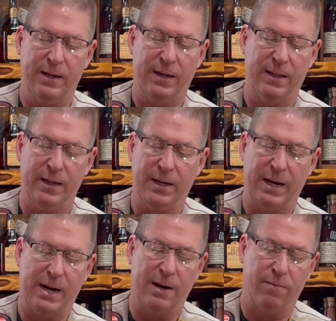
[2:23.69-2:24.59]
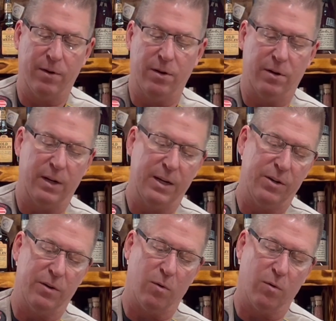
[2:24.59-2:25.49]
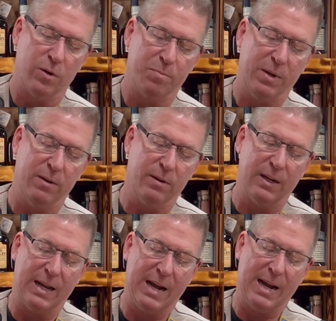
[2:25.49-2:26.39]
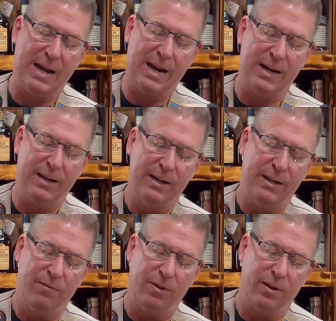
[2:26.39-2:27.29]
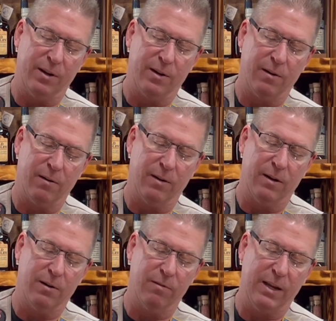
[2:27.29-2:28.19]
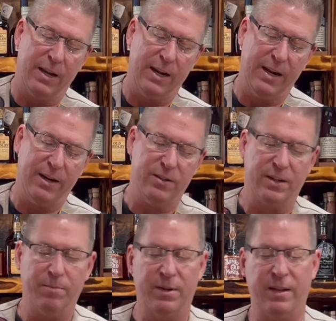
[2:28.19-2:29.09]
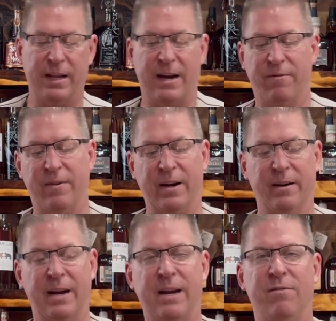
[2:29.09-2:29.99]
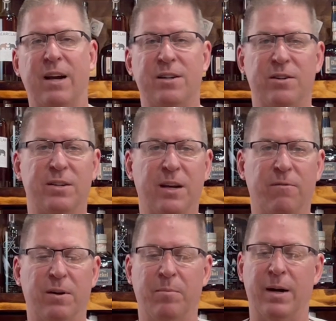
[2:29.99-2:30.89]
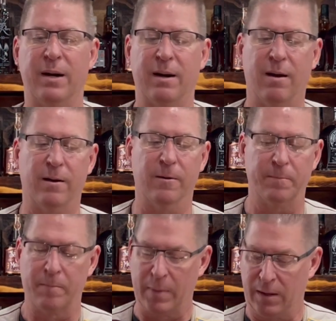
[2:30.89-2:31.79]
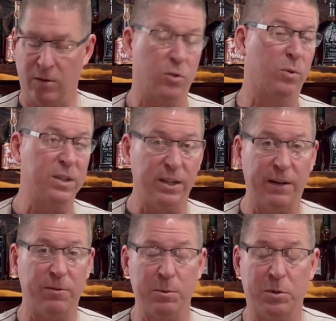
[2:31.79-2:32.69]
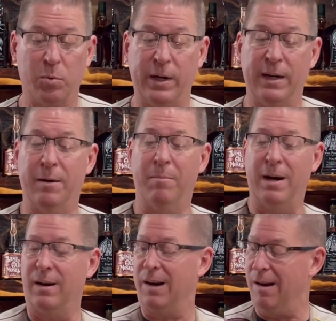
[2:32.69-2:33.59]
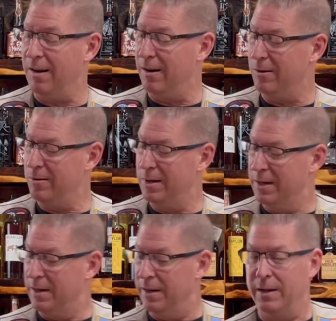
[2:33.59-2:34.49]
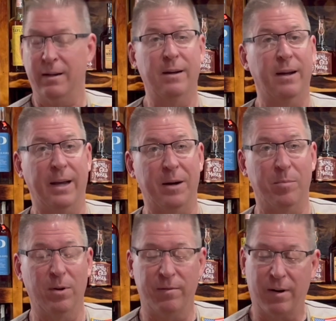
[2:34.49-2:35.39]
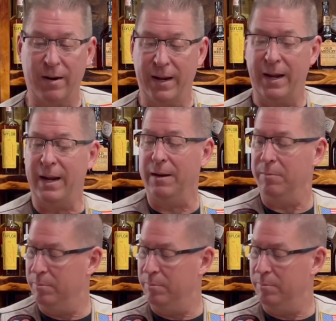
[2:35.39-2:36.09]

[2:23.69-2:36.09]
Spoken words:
And then however you can get your orange peel to lie, you can curl it over the edge, something to that effect. Now you've got yourself an Americano. So what's the difference between an Americano and a Boulevardier?